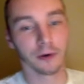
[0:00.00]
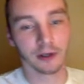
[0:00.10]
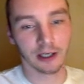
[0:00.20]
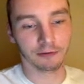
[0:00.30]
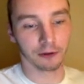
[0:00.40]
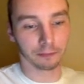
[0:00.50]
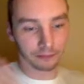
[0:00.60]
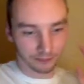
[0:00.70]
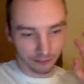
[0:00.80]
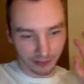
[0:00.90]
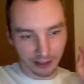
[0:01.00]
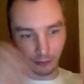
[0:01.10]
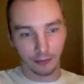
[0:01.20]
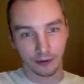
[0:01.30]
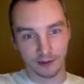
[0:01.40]
if you pick up
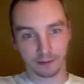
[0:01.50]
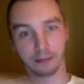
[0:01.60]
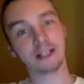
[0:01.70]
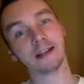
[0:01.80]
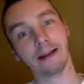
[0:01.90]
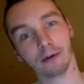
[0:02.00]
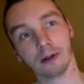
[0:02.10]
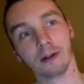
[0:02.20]
weapons, complete a level,